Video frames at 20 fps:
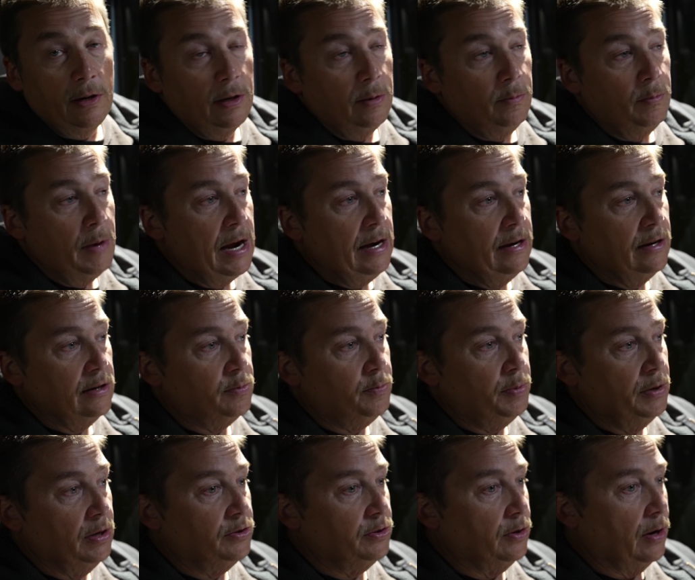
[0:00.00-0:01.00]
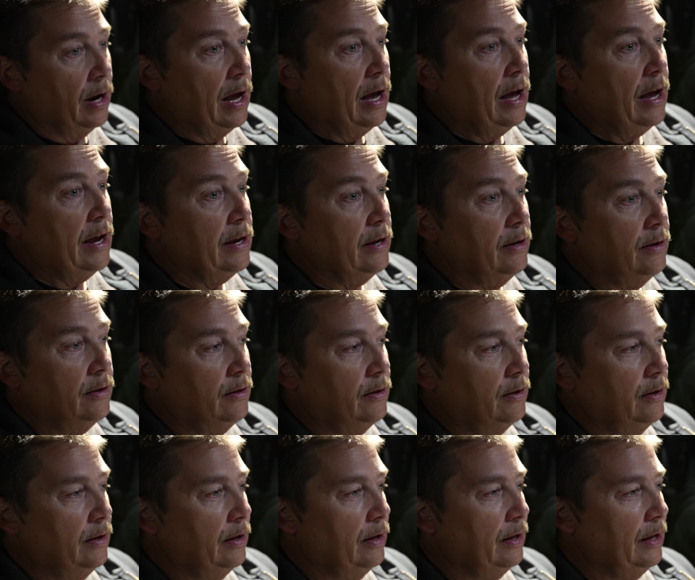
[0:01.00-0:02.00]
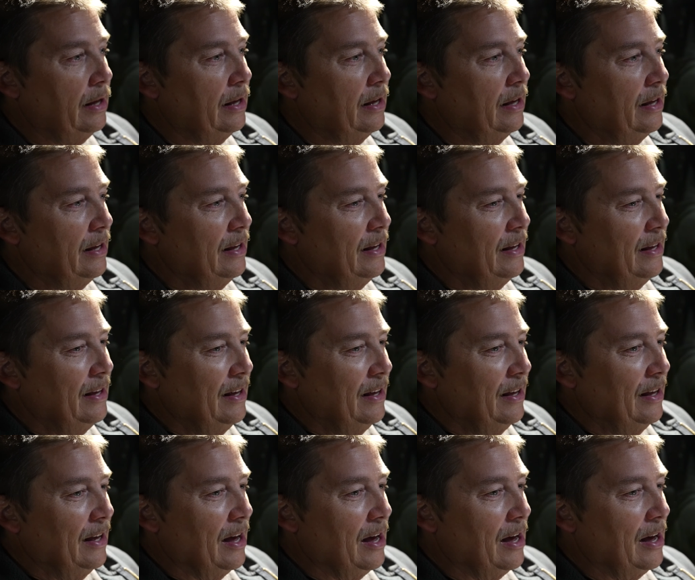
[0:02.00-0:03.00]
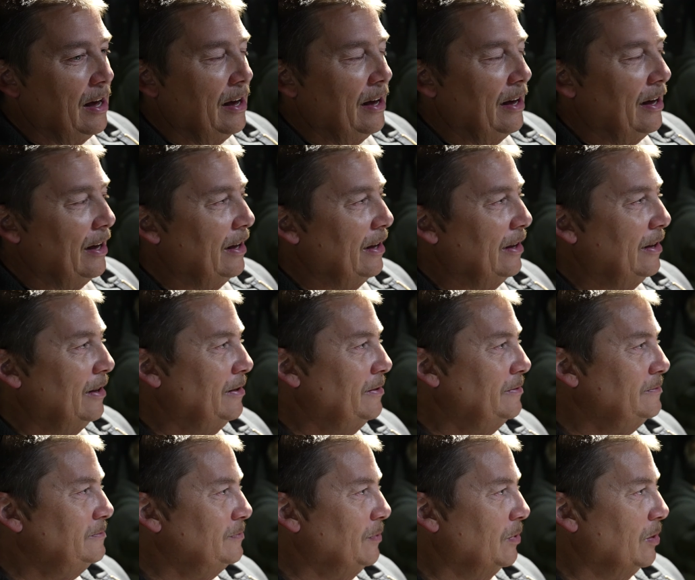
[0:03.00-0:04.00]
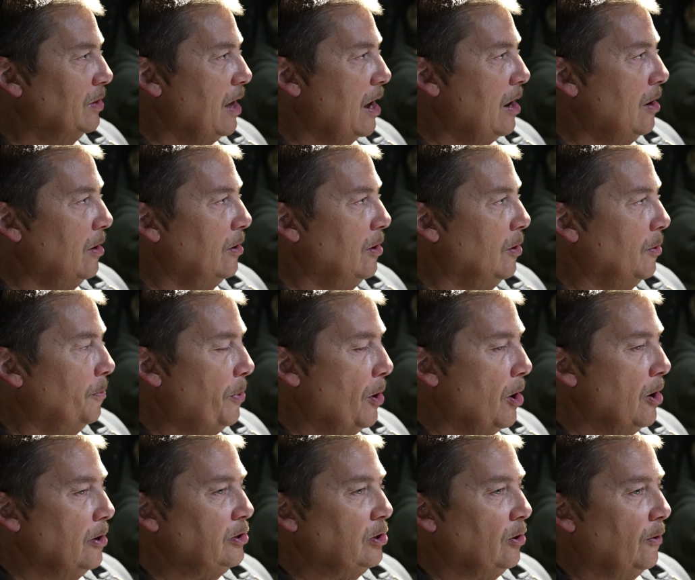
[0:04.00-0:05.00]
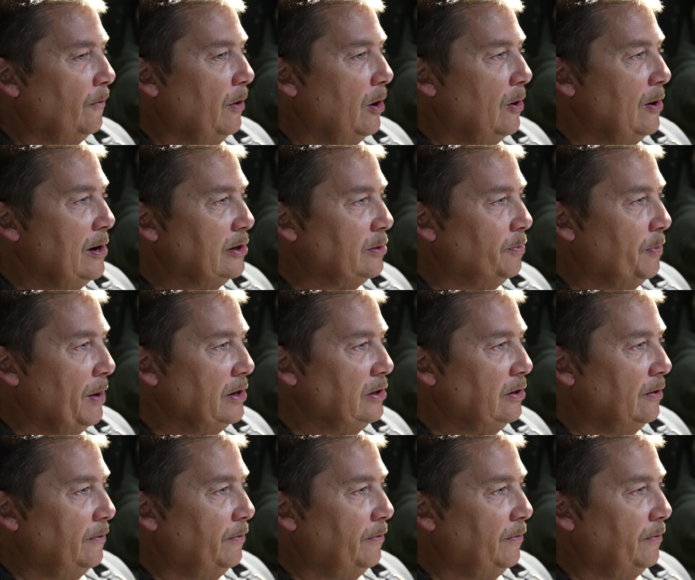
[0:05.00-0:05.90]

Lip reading: maintenance bills are high. I don't know, parts are very expensive